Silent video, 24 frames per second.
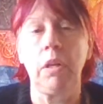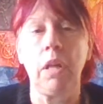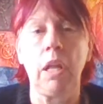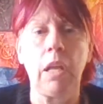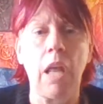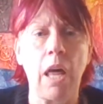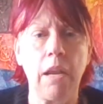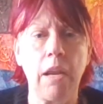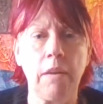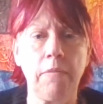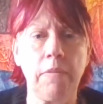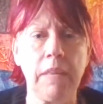A
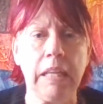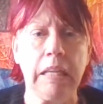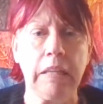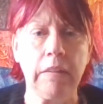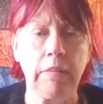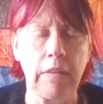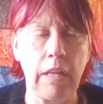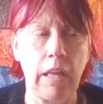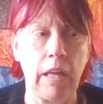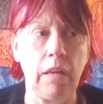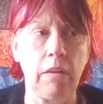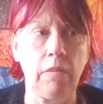lot of things
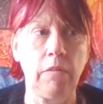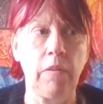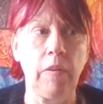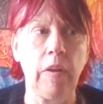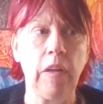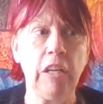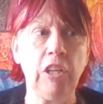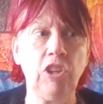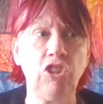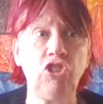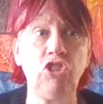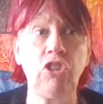have
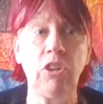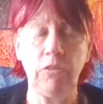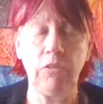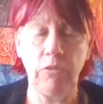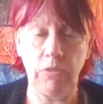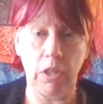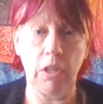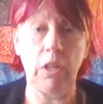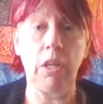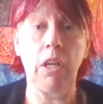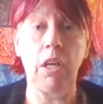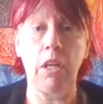
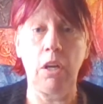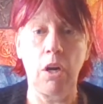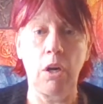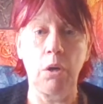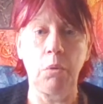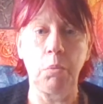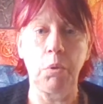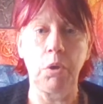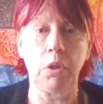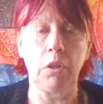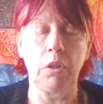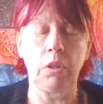shifted in our
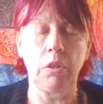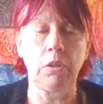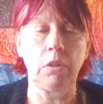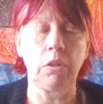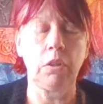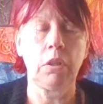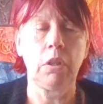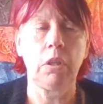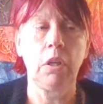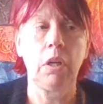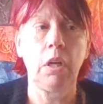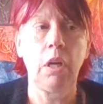world.
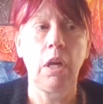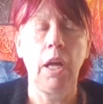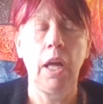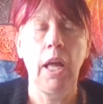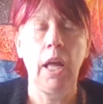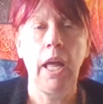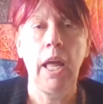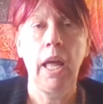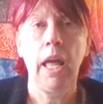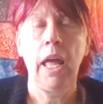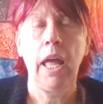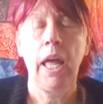
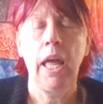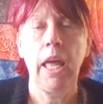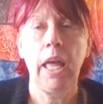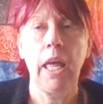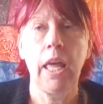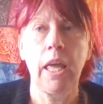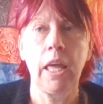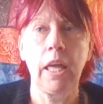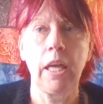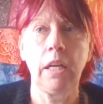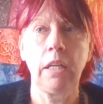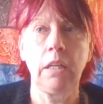
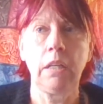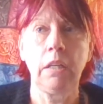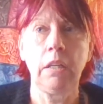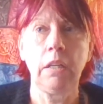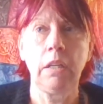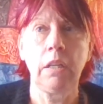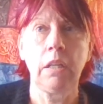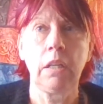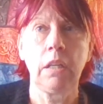And